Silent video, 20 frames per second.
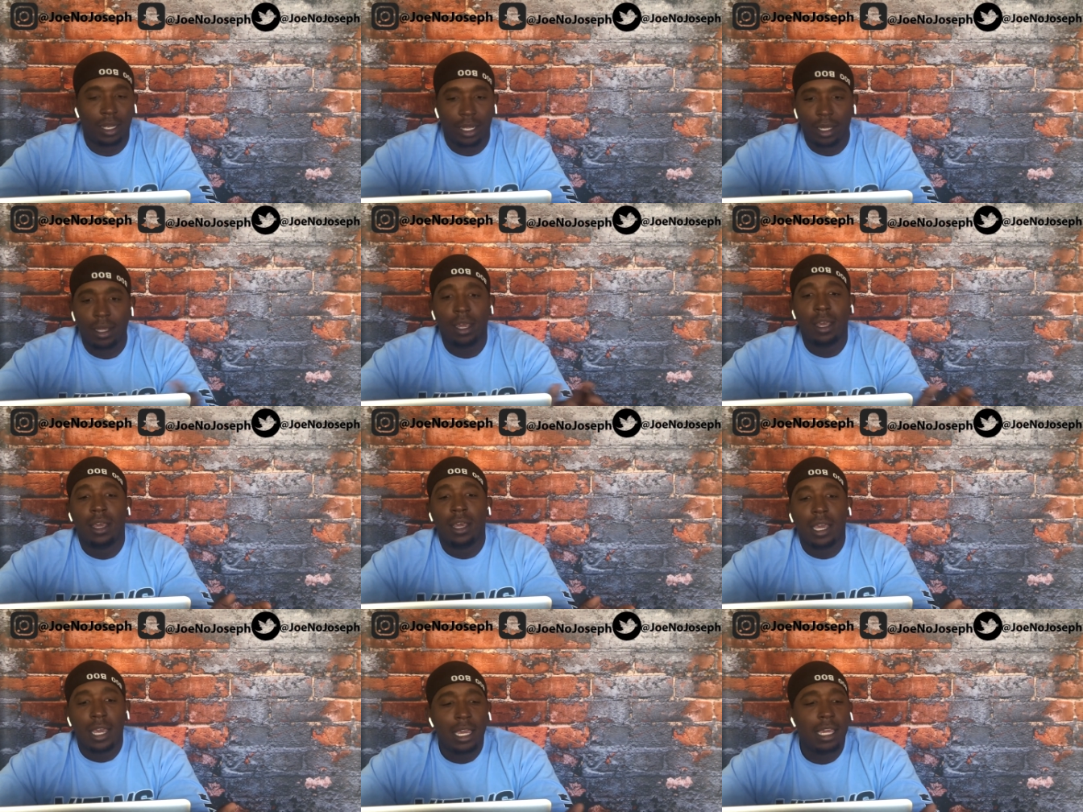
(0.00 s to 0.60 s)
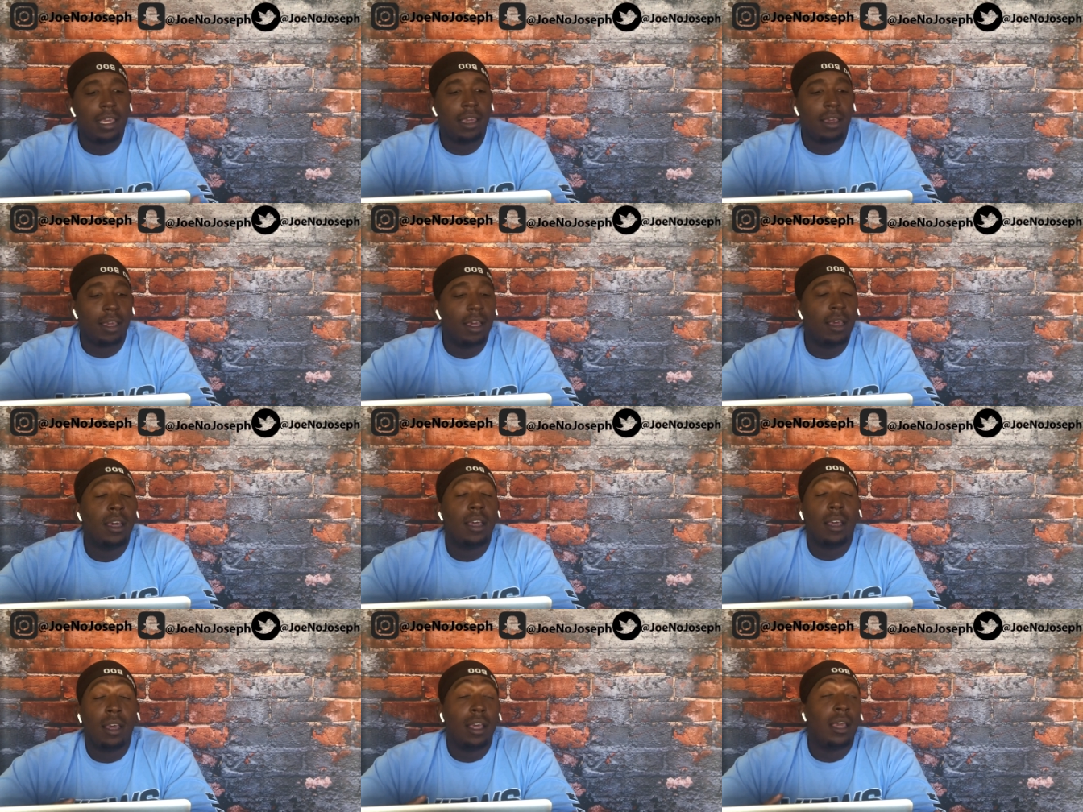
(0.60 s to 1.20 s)
Like, he
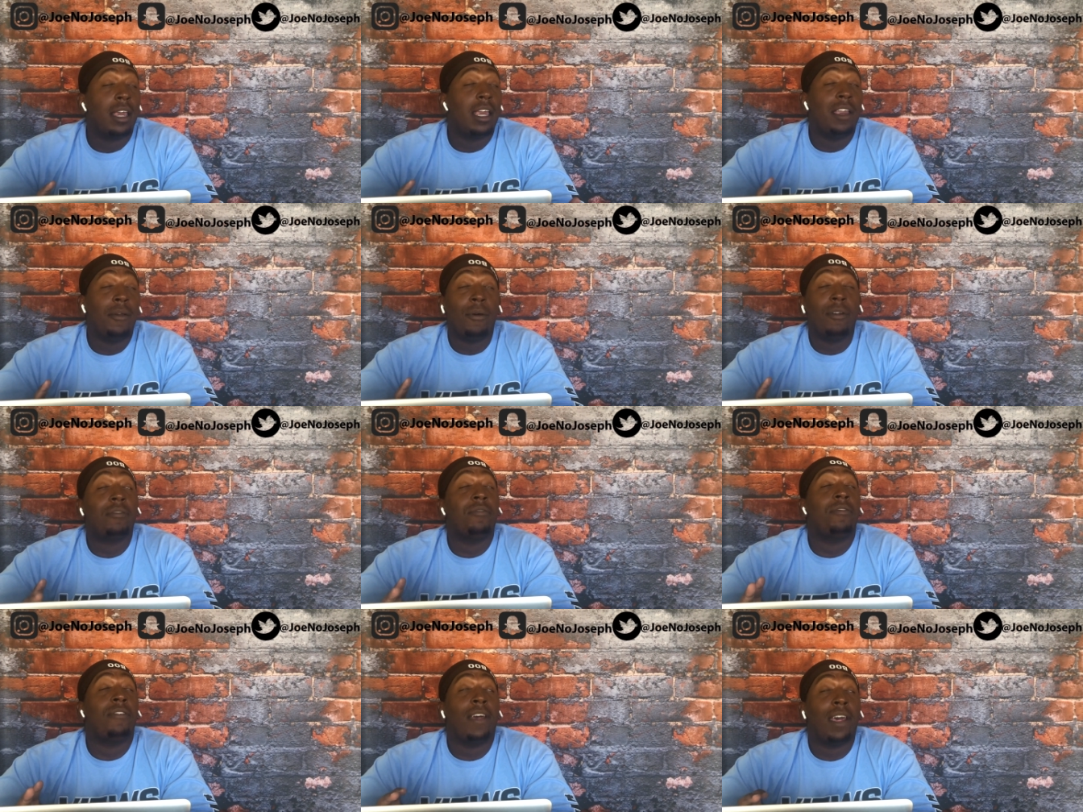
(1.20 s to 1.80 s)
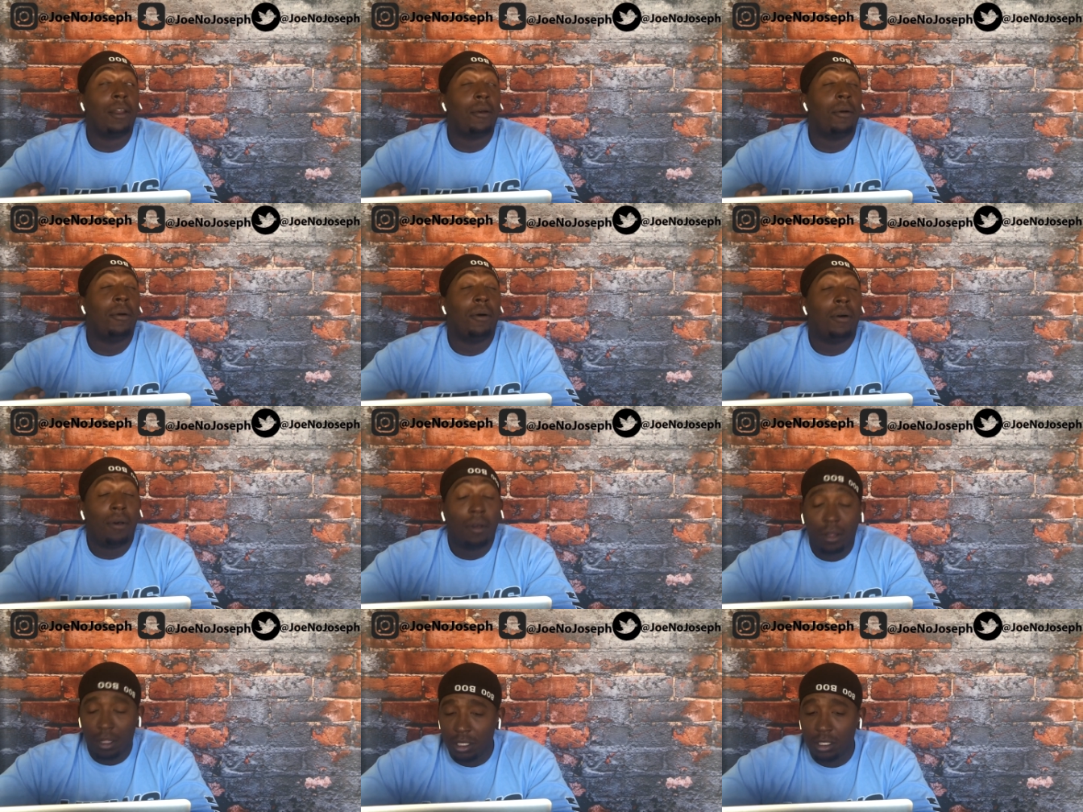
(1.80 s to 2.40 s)
went
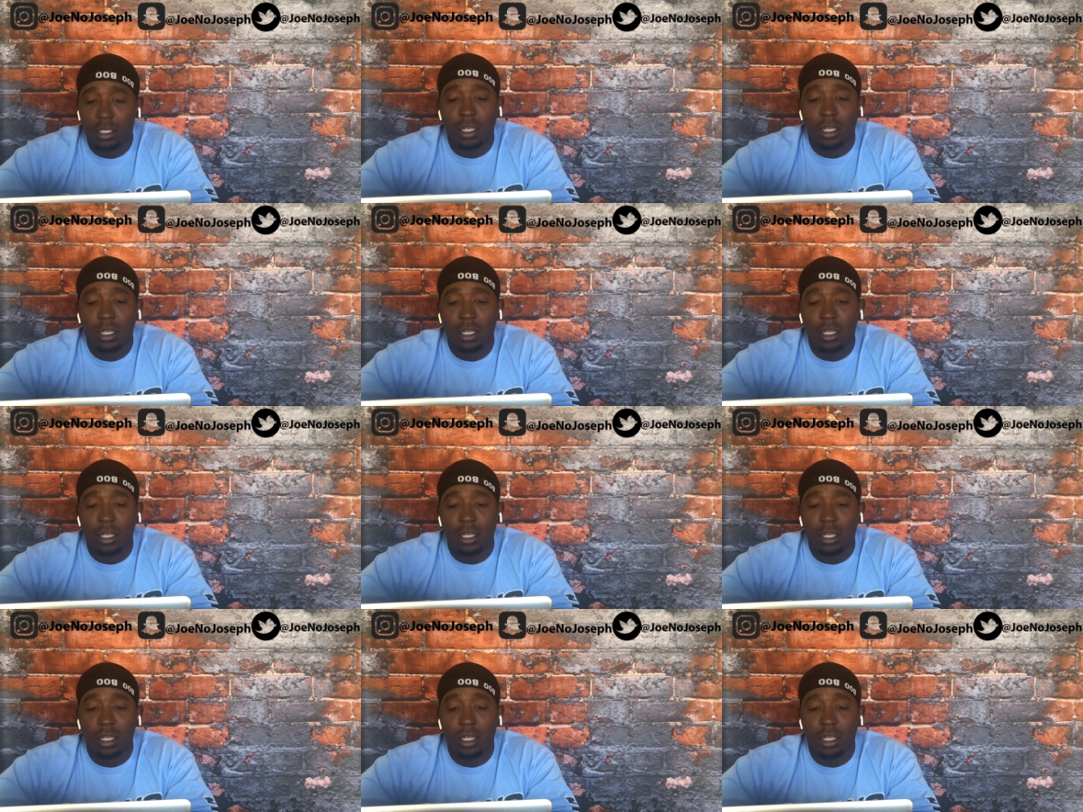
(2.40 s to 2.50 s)
feral.